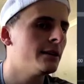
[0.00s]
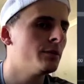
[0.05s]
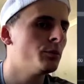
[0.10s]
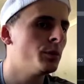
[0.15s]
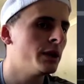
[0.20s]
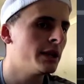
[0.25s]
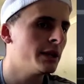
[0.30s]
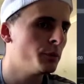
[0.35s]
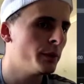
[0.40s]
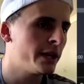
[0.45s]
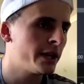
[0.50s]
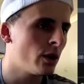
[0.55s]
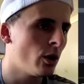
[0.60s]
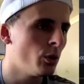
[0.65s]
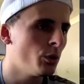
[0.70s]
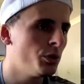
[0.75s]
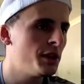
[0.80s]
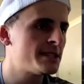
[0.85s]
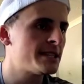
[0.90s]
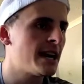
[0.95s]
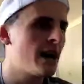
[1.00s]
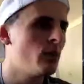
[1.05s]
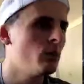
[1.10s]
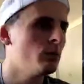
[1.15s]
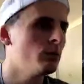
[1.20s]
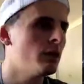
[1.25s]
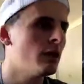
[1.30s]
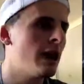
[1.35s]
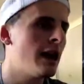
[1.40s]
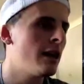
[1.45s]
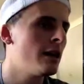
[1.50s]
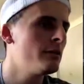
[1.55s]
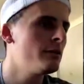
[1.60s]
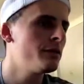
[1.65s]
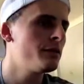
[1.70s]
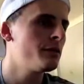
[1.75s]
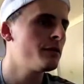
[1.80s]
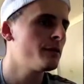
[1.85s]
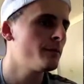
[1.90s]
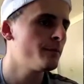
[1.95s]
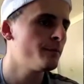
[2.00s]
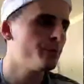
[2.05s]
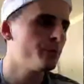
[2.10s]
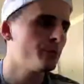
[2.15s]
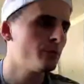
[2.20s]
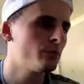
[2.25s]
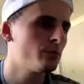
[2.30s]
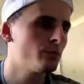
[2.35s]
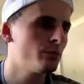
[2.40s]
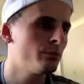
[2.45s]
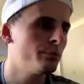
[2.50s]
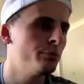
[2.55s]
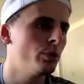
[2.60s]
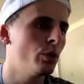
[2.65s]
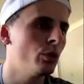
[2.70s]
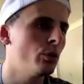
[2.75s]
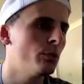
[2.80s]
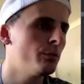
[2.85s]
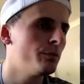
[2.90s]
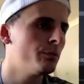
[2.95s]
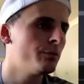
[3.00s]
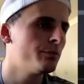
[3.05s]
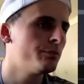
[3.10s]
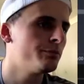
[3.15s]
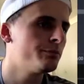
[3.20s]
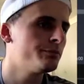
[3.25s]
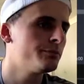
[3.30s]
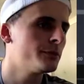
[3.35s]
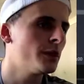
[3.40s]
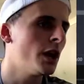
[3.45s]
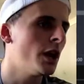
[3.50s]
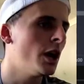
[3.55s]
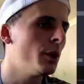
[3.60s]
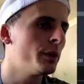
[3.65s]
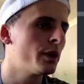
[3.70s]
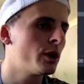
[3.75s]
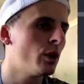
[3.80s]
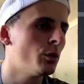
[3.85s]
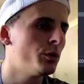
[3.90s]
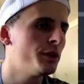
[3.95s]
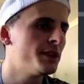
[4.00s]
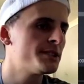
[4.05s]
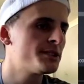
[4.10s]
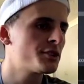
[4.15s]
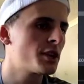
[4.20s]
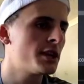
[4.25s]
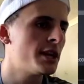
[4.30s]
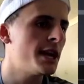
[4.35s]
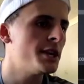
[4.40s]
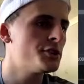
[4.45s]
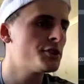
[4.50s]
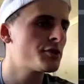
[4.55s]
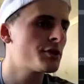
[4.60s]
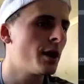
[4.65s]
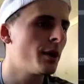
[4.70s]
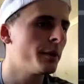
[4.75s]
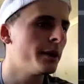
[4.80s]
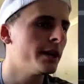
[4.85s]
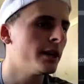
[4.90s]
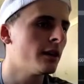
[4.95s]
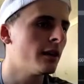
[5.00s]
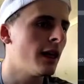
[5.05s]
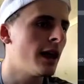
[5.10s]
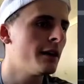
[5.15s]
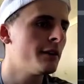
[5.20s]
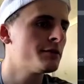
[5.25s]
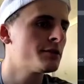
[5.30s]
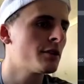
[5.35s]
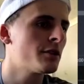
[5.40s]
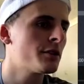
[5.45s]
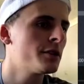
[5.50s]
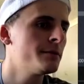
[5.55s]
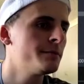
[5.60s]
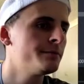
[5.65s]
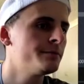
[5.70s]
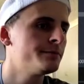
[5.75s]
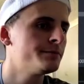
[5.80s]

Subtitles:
we called this out live, but we called this entry out here live. Sorry.